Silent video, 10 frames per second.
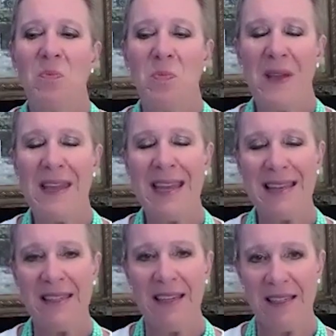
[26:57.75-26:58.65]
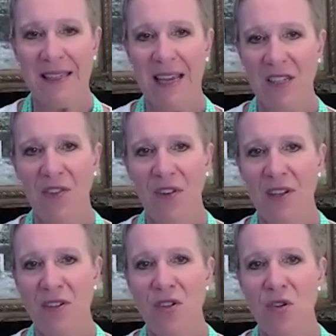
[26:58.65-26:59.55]
being as successful
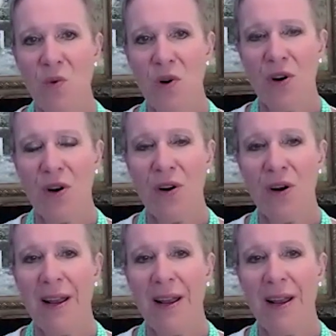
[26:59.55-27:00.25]
as you were